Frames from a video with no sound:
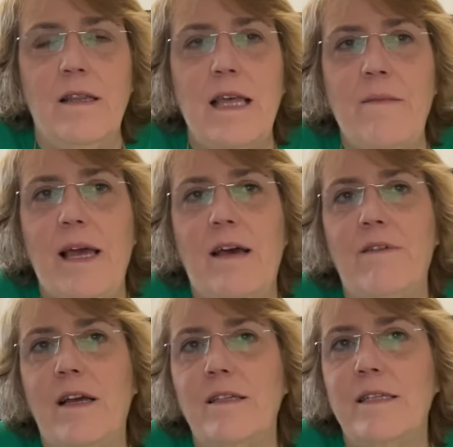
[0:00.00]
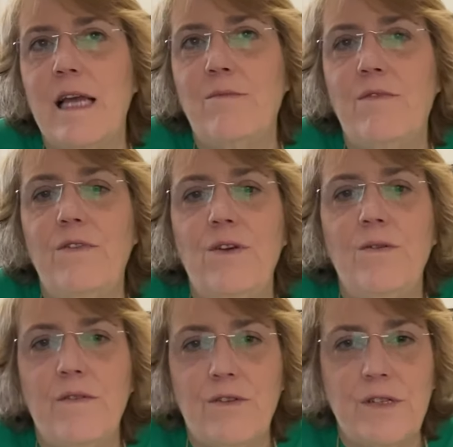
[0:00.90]
They may have an unstable view
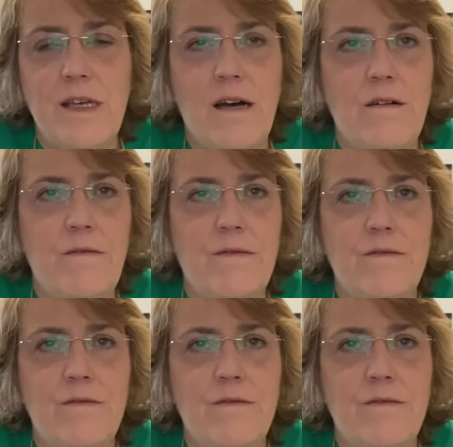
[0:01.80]
of their self.